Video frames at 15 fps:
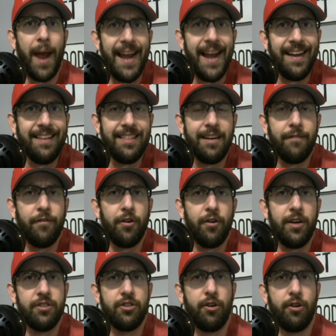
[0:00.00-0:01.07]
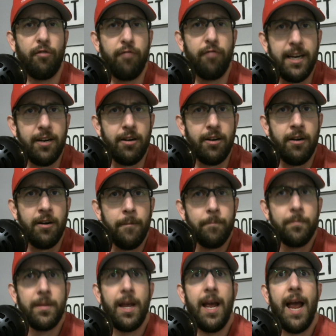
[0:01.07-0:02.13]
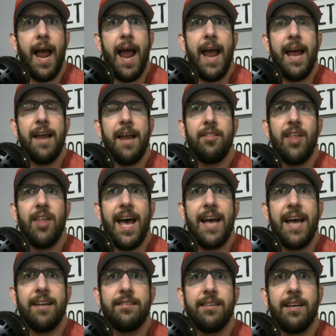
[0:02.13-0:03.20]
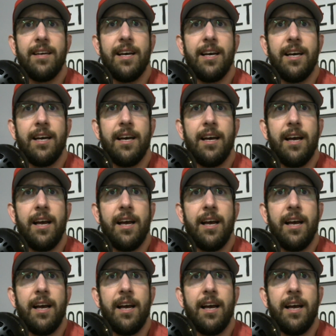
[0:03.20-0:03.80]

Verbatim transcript: anything for his career, and that uh,